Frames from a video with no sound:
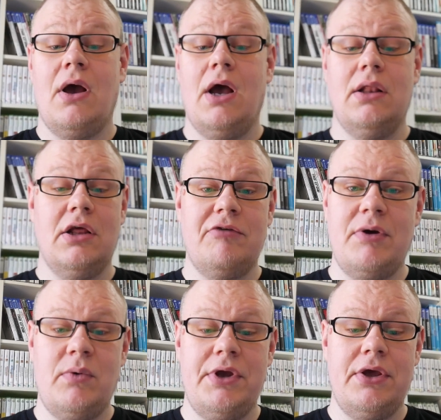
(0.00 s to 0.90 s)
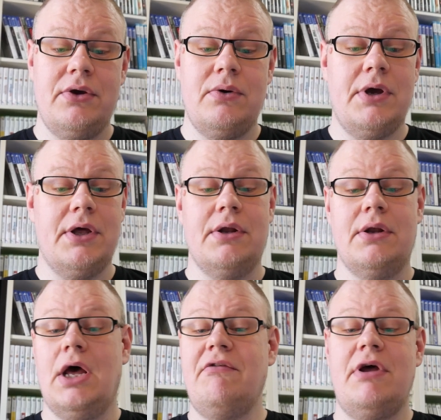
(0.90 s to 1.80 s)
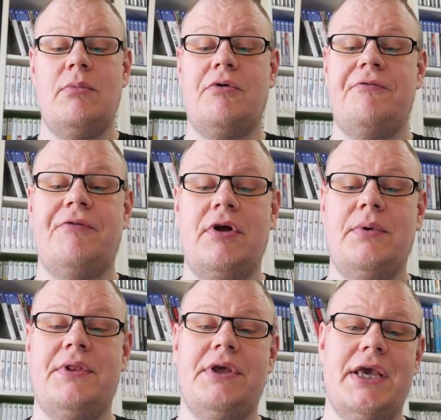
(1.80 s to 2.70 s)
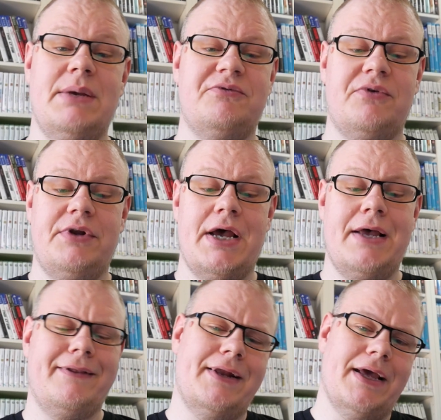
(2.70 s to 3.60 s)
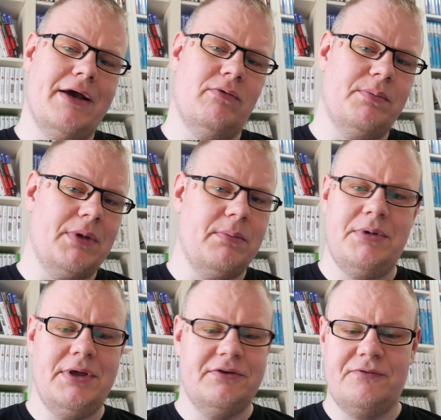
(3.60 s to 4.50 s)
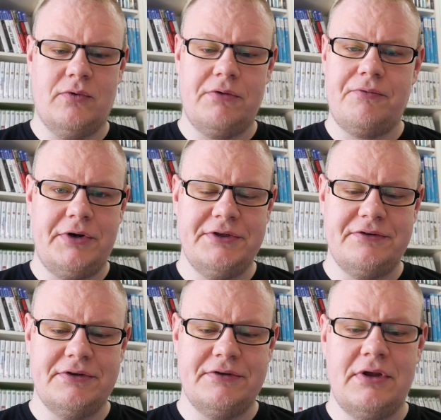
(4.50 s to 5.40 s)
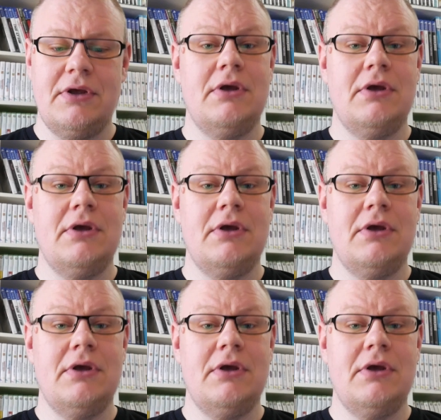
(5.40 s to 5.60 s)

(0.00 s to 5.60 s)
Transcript: I love my Wii U and I've had more fun with the games for that than I have with my PS4 for instance,